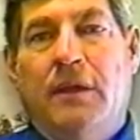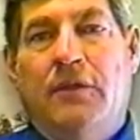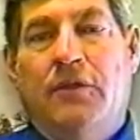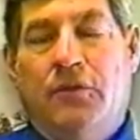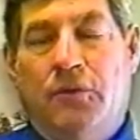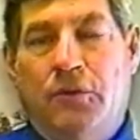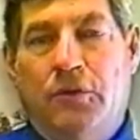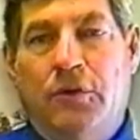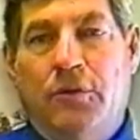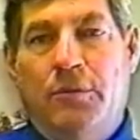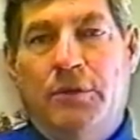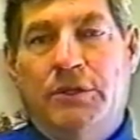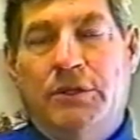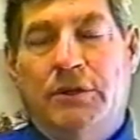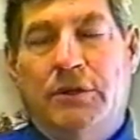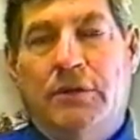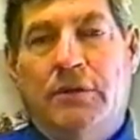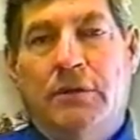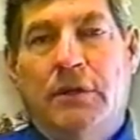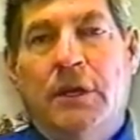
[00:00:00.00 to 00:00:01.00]
through your
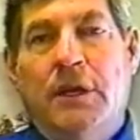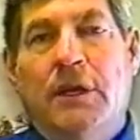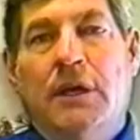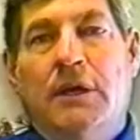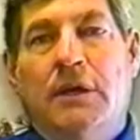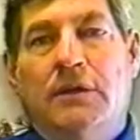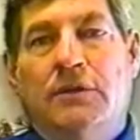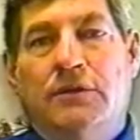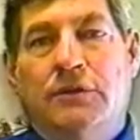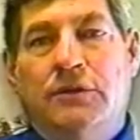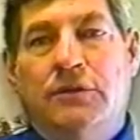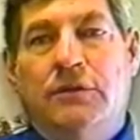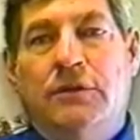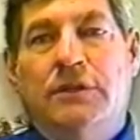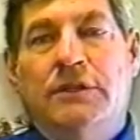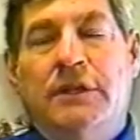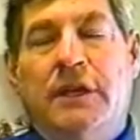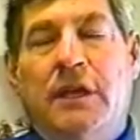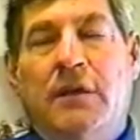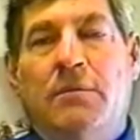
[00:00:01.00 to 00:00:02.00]
material to the
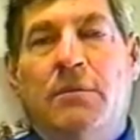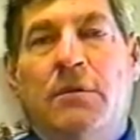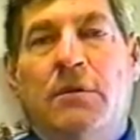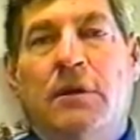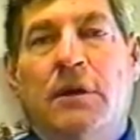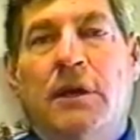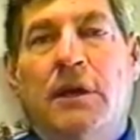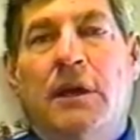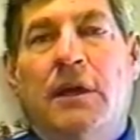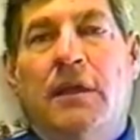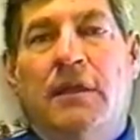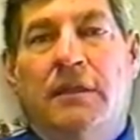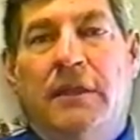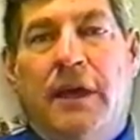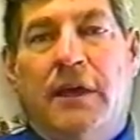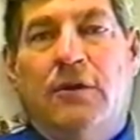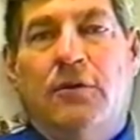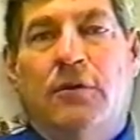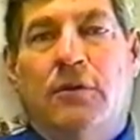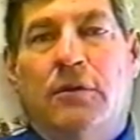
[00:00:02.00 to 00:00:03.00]
table,
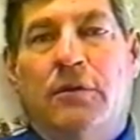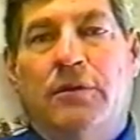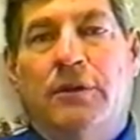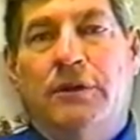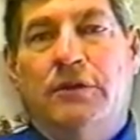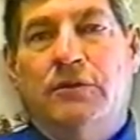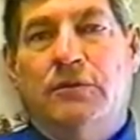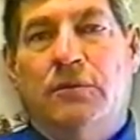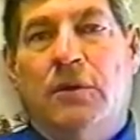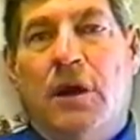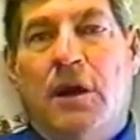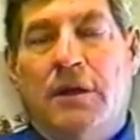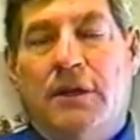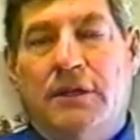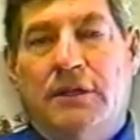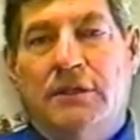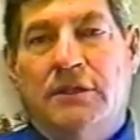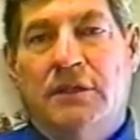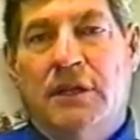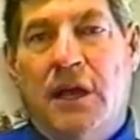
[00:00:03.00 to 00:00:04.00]
that quarter-inch rock
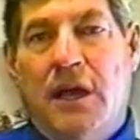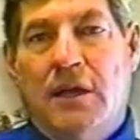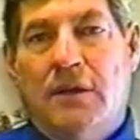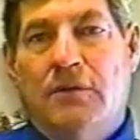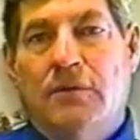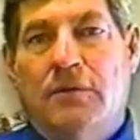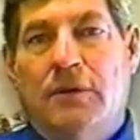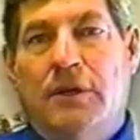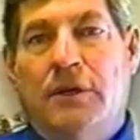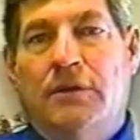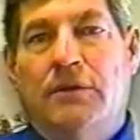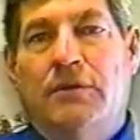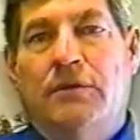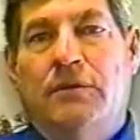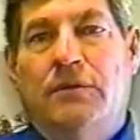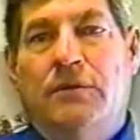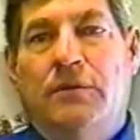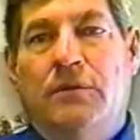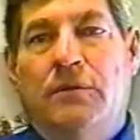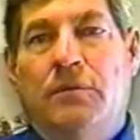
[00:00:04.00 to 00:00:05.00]
is not going
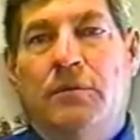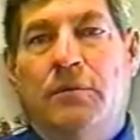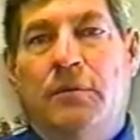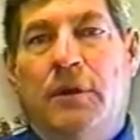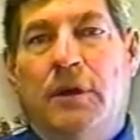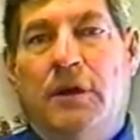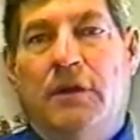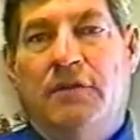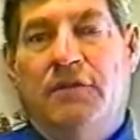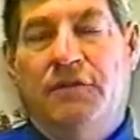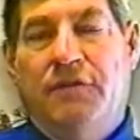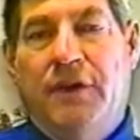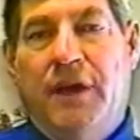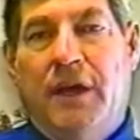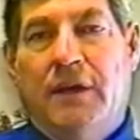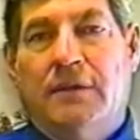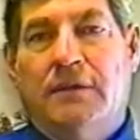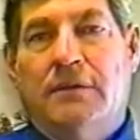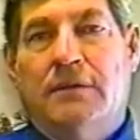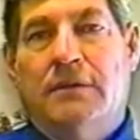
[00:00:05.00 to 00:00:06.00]
to
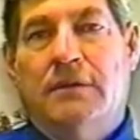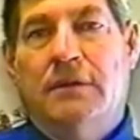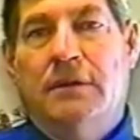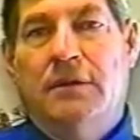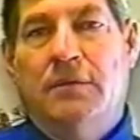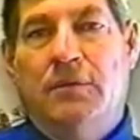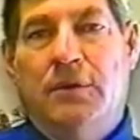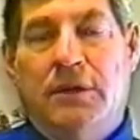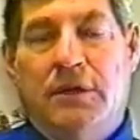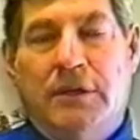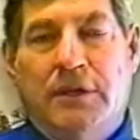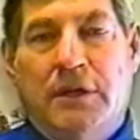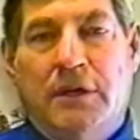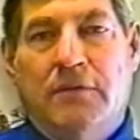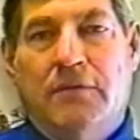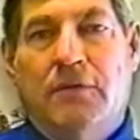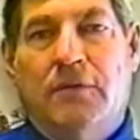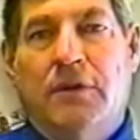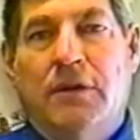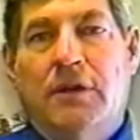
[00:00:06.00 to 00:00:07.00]
affect the
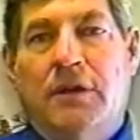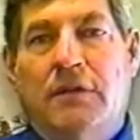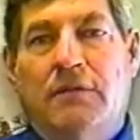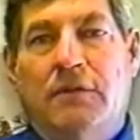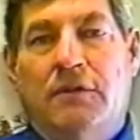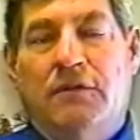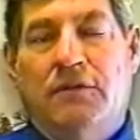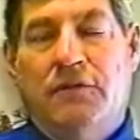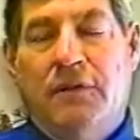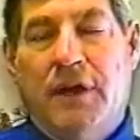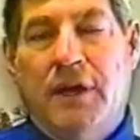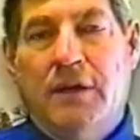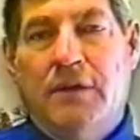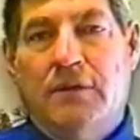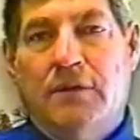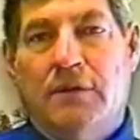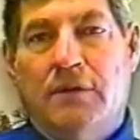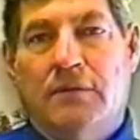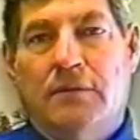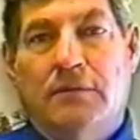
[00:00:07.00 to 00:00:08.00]
recovery of your fine
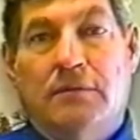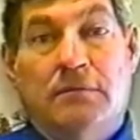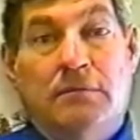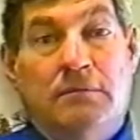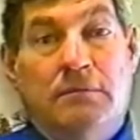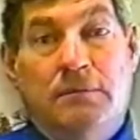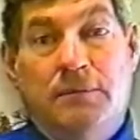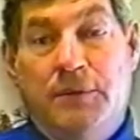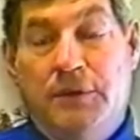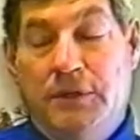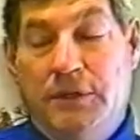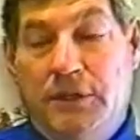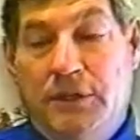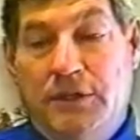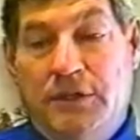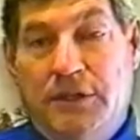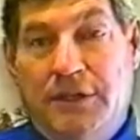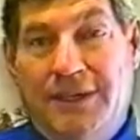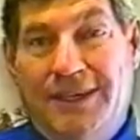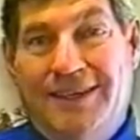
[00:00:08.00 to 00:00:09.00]
gold,
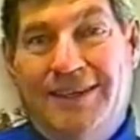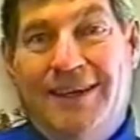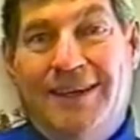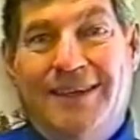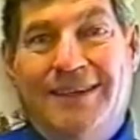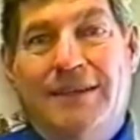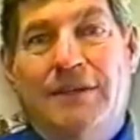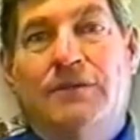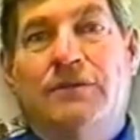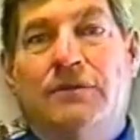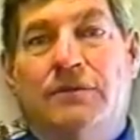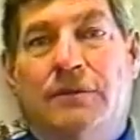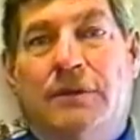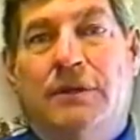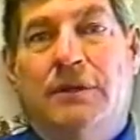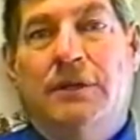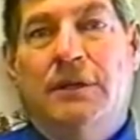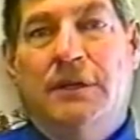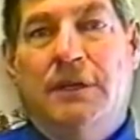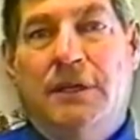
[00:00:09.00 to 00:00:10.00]
because it cannot get to
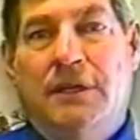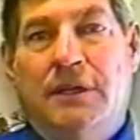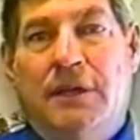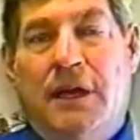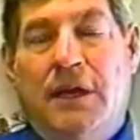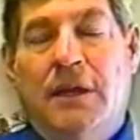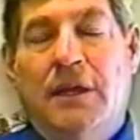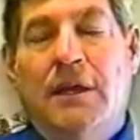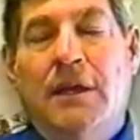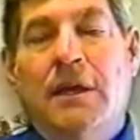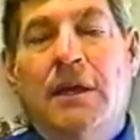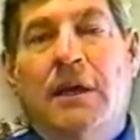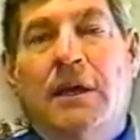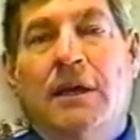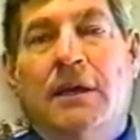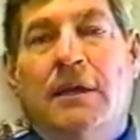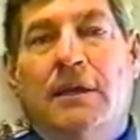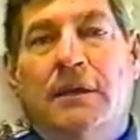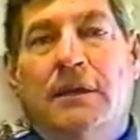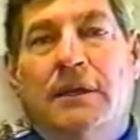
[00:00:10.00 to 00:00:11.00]
it. It cannot
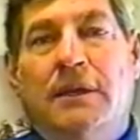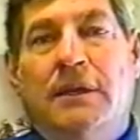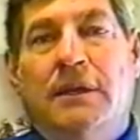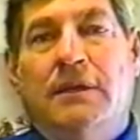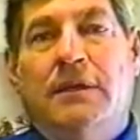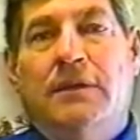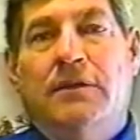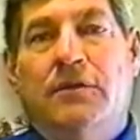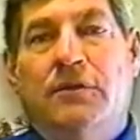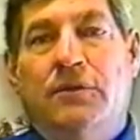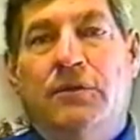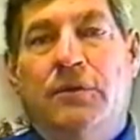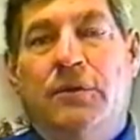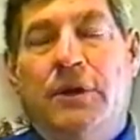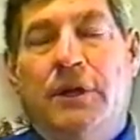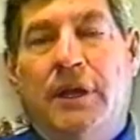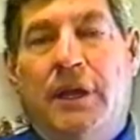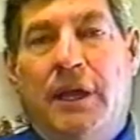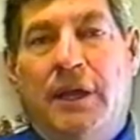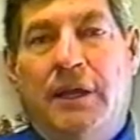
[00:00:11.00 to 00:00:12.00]
get to
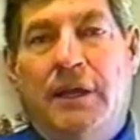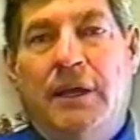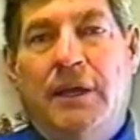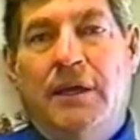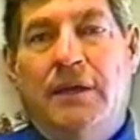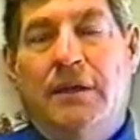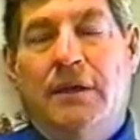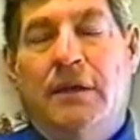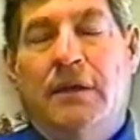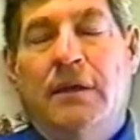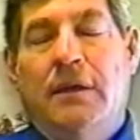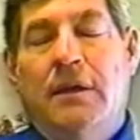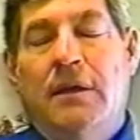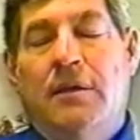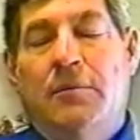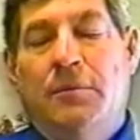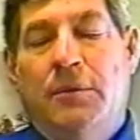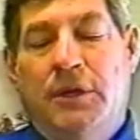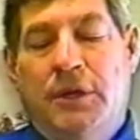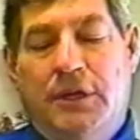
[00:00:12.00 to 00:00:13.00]
it and hit it,
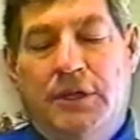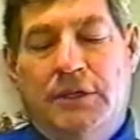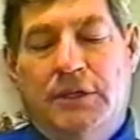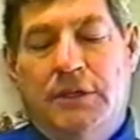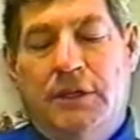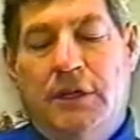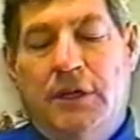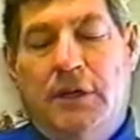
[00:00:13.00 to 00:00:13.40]
because